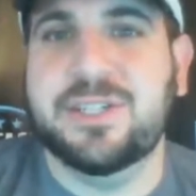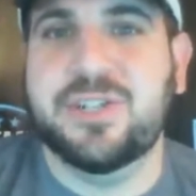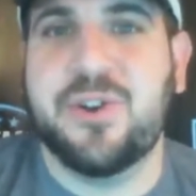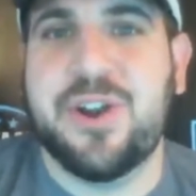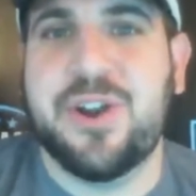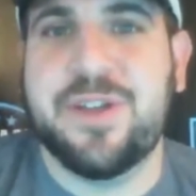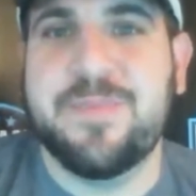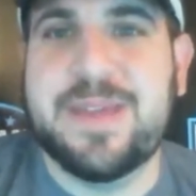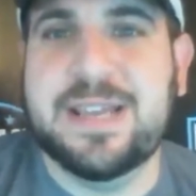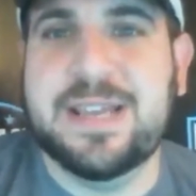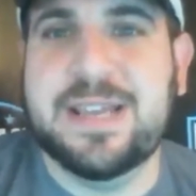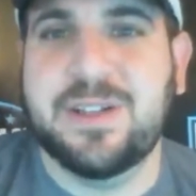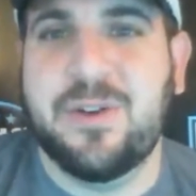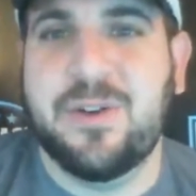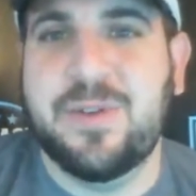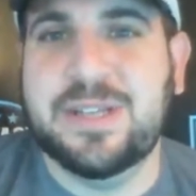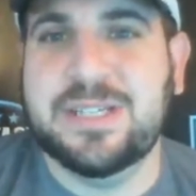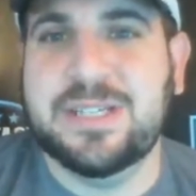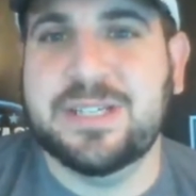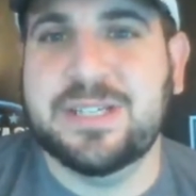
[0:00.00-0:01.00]
Joining me, as
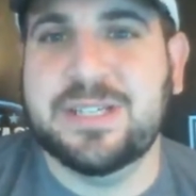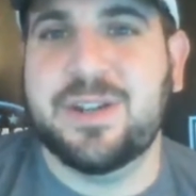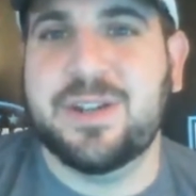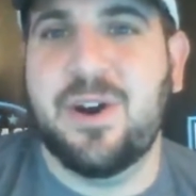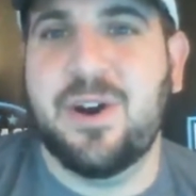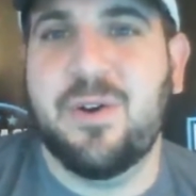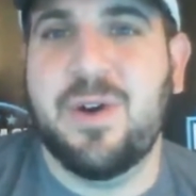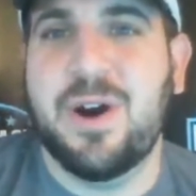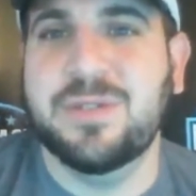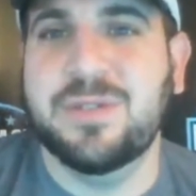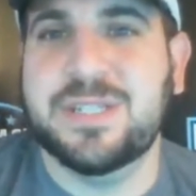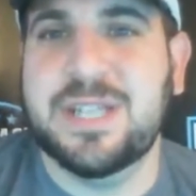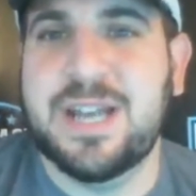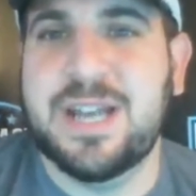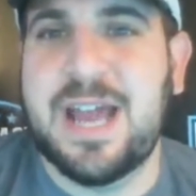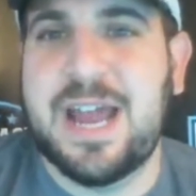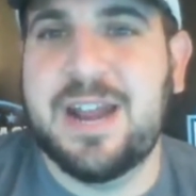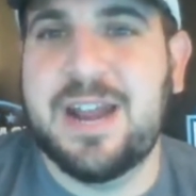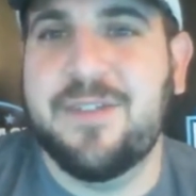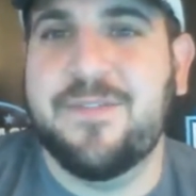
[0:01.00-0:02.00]
always, is co-host
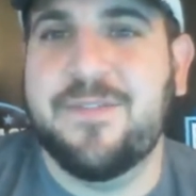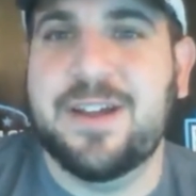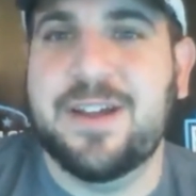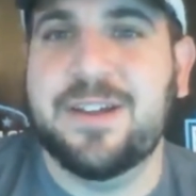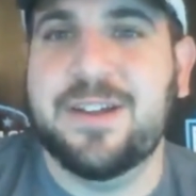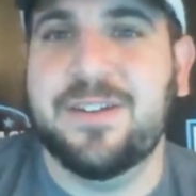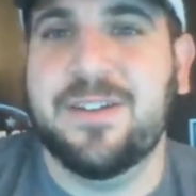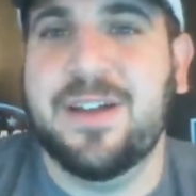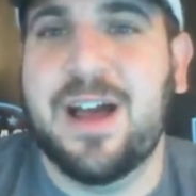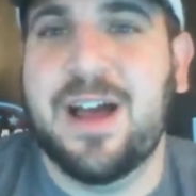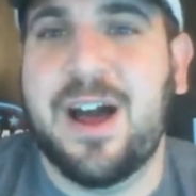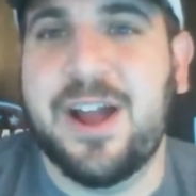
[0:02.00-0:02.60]
and NFL